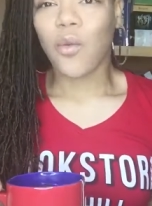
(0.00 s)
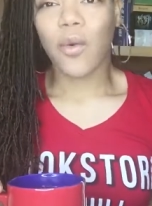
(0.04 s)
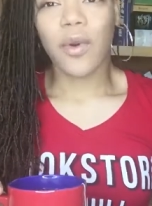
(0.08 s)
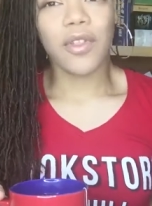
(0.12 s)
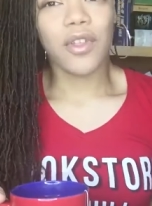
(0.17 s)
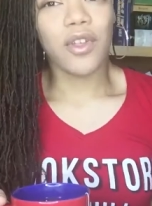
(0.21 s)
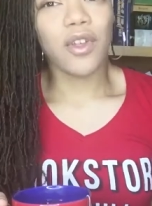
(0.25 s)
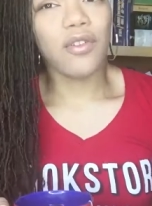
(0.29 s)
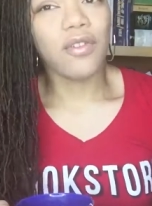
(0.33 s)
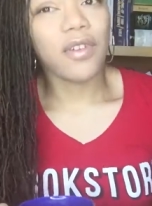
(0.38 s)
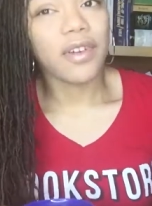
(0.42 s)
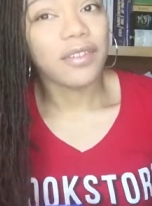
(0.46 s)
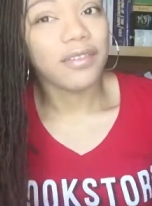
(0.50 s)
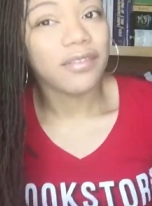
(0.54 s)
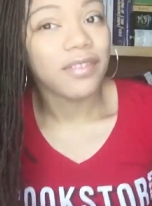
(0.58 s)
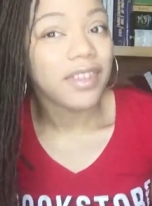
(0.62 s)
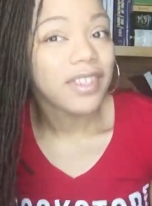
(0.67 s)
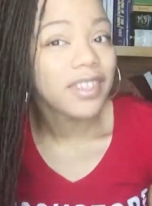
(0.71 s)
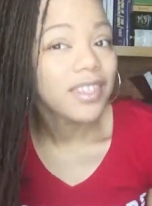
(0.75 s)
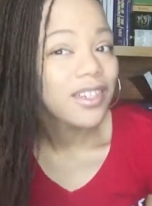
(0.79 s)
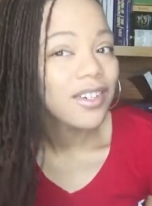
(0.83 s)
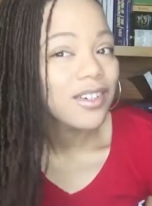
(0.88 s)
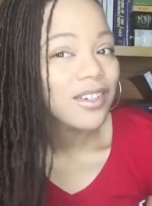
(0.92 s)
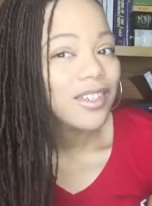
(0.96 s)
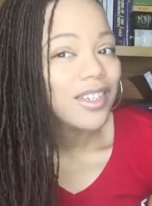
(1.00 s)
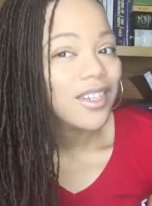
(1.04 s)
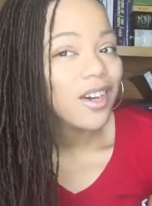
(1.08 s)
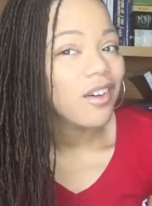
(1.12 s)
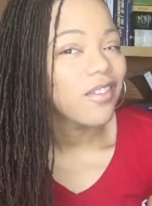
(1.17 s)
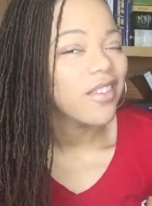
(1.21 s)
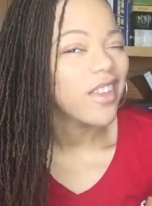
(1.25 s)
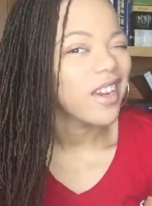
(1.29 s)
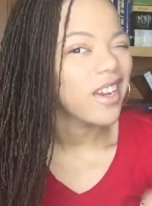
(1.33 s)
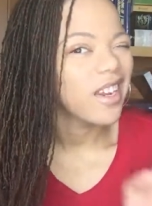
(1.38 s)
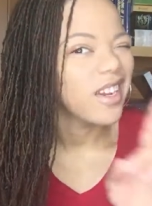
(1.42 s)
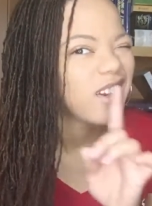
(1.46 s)
whether you convince
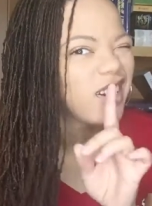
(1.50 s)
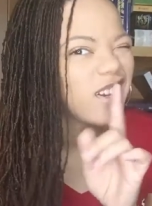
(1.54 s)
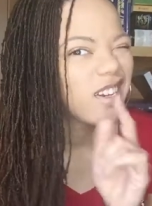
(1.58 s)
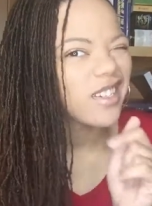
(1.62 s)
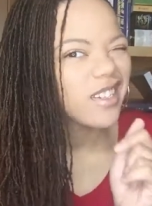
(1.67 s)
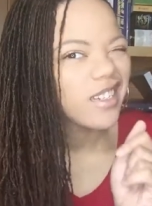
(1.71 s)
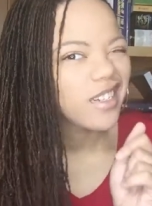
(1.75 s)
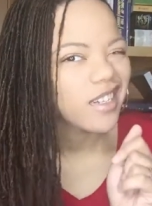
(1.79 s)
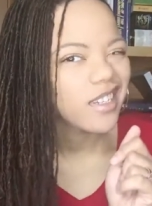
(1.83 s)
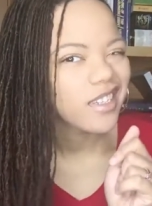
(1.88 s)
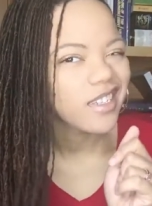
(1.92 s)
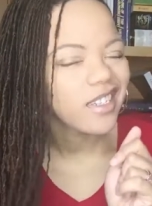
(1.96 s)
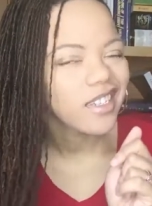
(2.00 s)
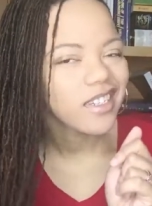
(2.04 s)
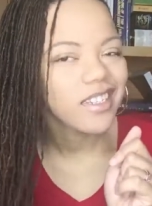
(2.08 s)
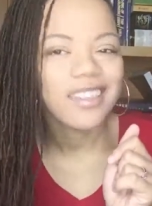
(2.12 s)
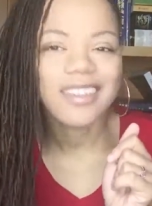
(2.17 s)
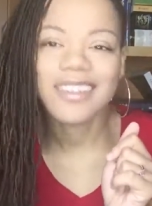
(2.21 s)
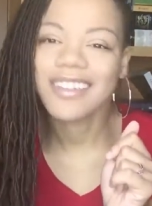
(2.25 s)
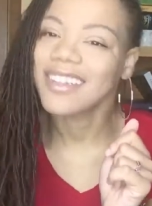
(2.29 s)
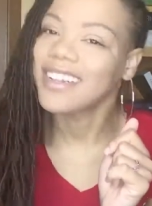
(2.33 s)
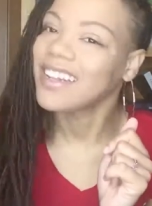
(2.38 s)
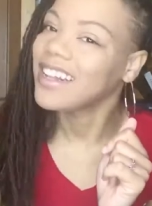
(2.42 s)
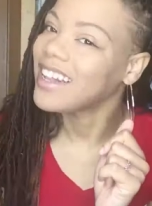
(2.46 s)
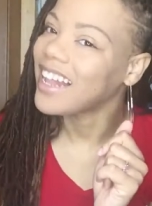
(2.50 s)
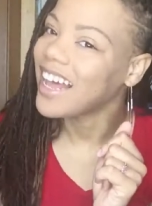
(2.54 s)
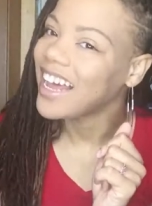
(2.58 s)
yourself that he doesn't exist,